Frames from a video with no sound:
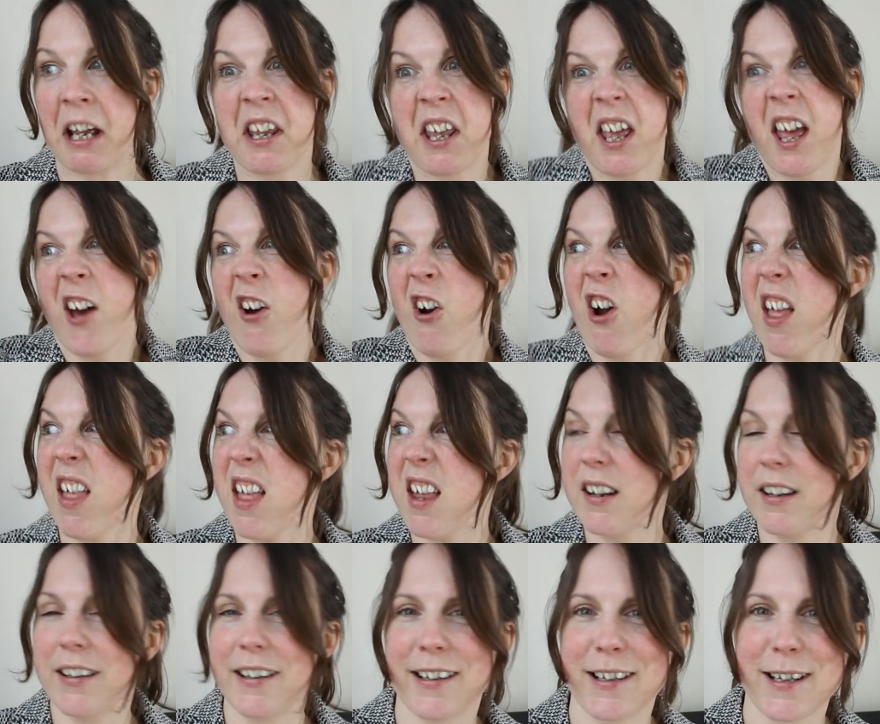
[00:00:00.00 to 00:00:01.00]
Yeah, right
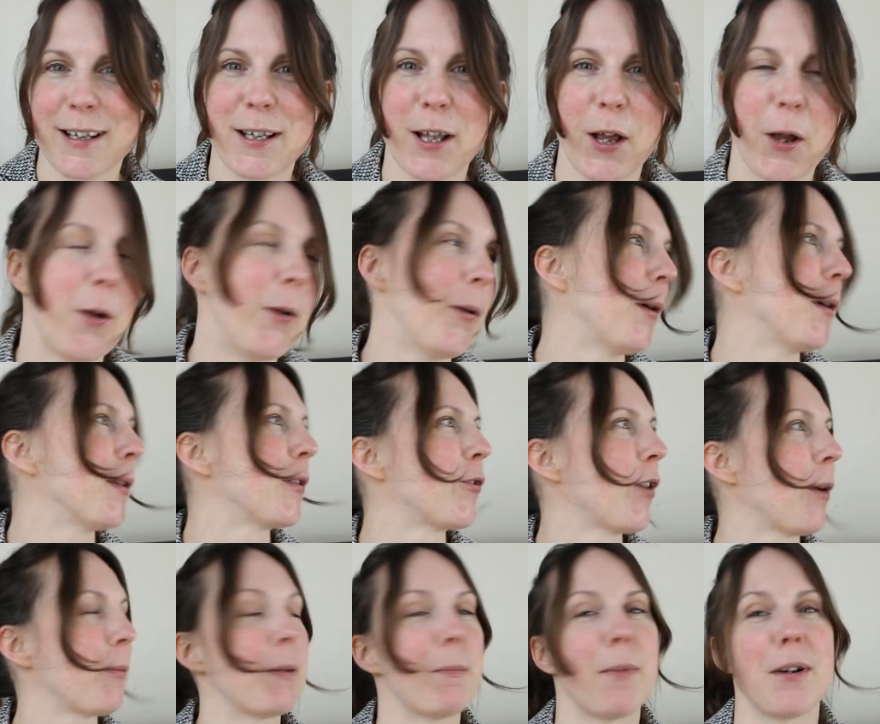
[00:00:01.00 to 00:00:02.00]
then. So I
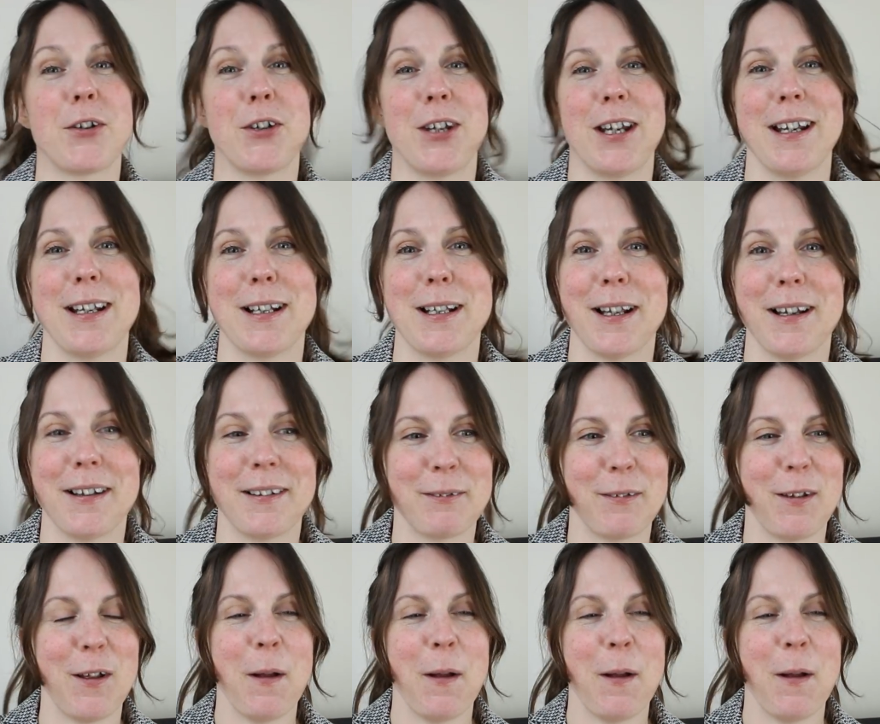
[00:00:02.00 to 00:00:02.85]
strapped a budgie in the